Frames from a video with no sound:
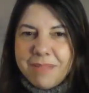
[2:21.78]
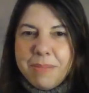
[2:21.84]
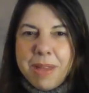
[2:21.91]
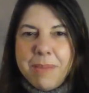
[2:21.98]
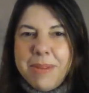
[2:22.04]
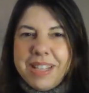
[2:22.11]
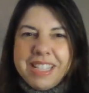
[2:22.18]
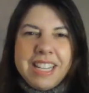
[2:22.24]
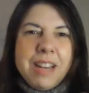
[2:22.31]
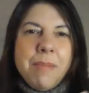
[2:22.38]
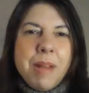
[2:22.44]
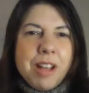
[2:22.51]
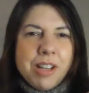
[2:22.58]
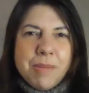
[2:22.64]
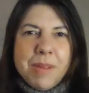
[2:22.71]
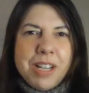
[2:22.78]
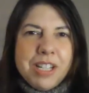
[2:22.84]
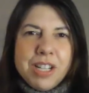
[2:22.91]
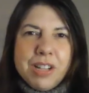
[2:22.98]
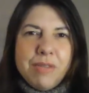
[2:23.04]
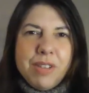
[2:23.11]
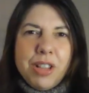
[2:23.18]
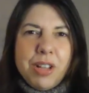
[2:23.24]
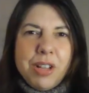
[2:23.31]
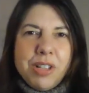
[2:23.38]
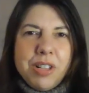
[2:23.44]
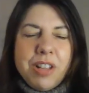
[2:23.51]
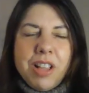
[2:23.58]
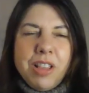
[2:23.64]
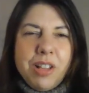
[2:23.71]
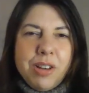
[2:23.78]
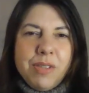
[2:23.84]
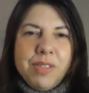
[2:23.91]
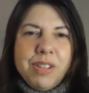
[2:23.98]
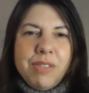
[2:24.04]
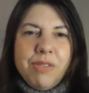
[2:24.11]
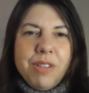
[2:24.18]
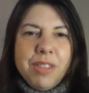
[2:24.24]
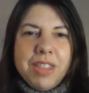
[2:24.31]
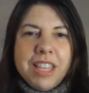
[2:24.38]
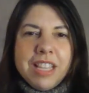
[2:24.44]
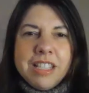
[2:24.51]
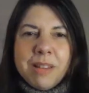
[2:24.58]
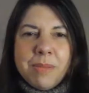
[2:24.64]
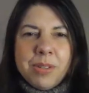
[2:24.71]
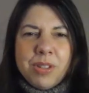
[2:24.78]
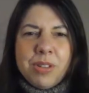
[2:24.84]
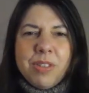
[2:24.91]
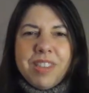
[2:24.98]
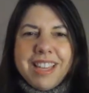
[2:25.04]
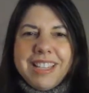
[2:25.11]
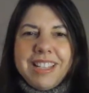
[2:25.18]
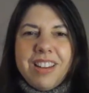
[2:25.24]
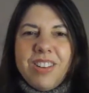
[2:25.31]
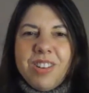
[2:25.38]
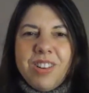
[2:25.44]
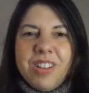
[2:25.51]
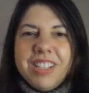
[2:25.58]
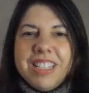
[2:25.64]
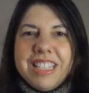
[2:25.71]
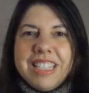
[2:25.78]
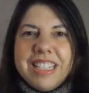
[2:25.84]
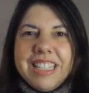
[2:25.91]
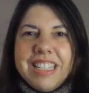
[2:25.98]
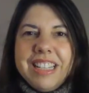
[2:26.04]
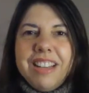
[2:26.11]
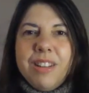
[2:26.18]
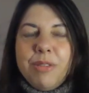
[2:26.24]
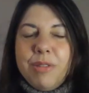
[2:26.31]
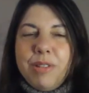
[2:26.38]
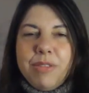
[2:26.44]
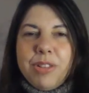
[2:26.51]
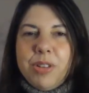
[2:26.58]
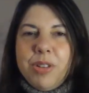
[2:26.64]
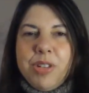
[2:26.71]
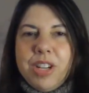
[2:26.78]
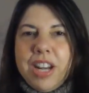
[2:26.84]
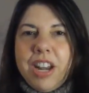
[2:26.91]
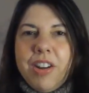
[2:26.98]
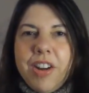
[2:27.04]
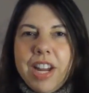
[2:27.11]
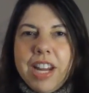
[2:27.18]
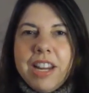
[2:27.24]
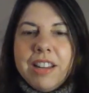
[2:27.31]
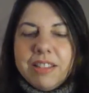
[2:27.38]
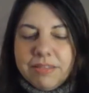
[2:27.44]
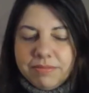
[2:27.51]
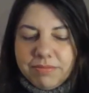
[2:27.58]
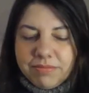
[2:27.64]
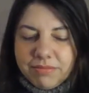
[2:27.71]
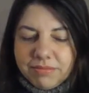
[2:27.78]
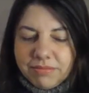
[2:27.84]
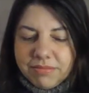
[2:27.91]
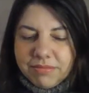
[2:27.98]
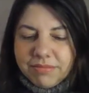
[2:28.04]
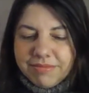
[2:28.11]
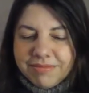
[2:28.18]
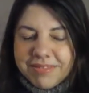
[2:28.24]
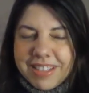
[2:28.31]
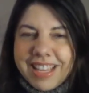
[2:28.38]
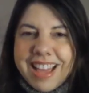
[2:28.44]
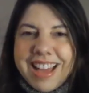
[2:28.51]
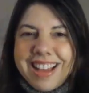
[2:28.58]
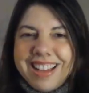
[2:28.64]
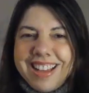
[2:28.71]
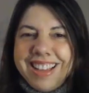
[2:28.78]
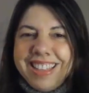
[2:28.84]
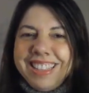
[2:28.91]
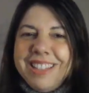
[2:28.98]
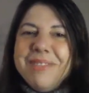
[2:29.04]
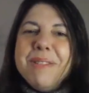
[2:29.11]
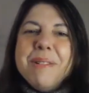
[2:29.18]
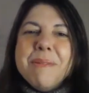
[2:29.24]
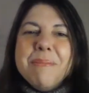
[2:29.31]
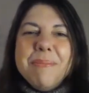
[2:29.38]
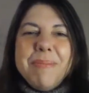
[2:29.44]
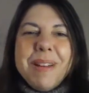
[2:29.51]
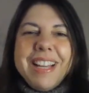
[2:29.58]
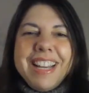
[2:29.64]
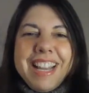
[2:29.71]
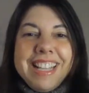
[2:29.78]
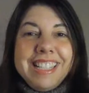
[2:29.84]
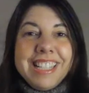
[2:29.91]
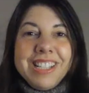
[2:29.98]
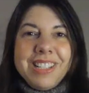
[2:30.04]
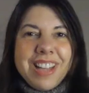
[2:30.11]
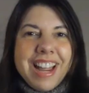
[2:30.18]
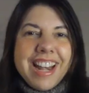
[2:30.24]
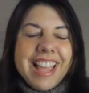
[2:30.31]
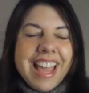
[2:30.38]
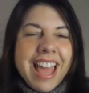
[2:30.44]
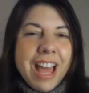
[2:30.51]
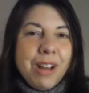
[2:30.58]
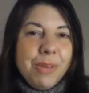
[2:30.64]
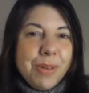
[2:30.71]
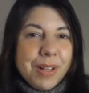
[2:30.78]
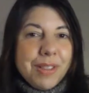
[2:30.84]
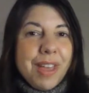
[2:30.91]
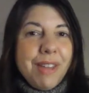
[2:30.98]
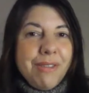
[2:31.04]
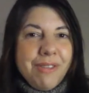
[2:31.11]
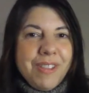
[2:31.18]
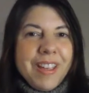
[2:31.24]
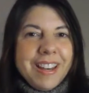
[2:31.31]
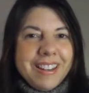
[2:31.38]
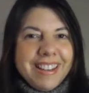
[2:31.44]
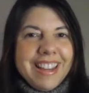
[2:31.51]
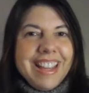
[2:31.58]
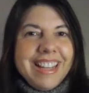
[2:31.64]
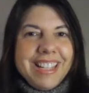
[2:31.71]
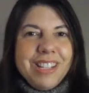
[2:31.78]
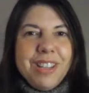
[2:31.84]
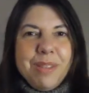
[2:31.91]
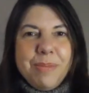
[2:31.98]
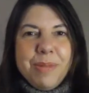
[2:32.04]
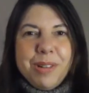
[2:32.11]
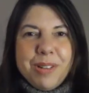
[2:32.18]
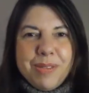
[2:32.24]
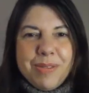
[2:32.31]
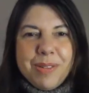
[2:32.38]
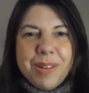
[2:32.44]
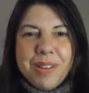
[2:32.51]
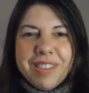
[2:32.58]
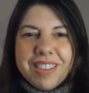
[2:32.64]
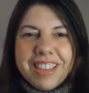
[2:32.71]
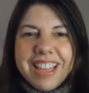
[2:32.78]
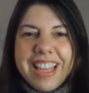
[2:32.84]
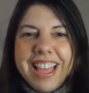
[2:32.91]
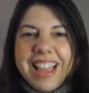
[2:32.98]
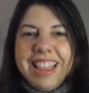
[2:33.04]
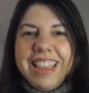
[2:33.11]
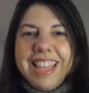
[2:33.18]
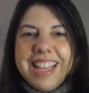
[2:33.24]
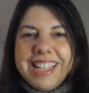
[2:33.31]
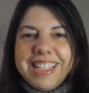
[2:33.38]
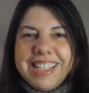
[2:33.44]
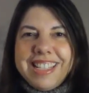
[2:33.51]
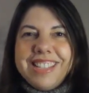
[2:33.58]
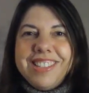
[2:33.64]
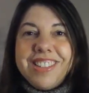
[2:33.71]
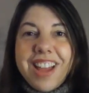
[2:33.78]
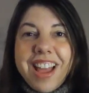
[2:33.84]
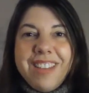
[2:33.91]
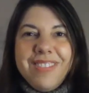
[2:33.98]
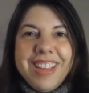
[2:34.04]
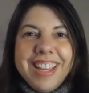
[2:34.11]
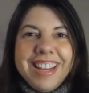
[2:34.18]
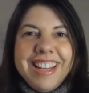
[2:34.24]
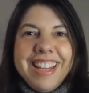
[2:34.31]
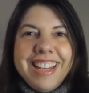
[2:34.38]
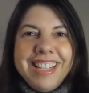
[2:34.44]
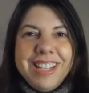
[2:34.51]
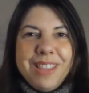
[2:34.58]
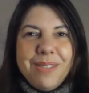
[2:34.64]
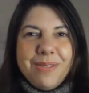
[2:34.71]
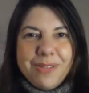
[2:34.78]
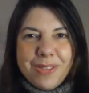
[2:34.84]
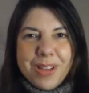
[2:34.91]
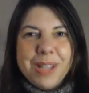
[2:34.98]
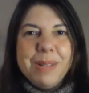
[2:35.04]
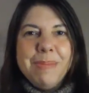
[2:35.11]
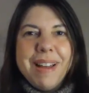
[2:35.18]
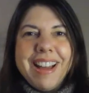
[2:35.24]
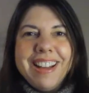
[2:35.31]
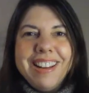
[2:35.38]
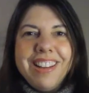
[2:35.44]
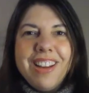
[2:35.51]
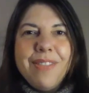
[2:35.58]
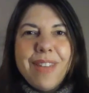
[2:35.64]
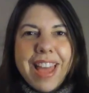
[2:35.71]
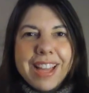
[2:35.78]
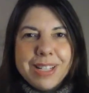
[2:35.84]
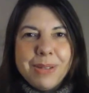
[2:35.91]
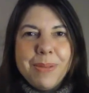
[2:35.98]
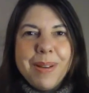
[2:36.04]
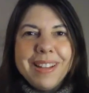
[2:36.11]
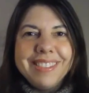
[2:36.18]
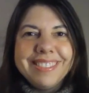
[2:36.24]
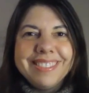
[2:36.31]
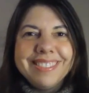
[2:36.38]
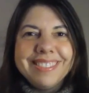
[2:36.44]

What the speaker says: maybe it's an amalgamation of a lot of different things. I'm sure these are not revolutionary, but it's exciting how well they fit into the Book of Ruth. Let's dive into the first part of Act 1.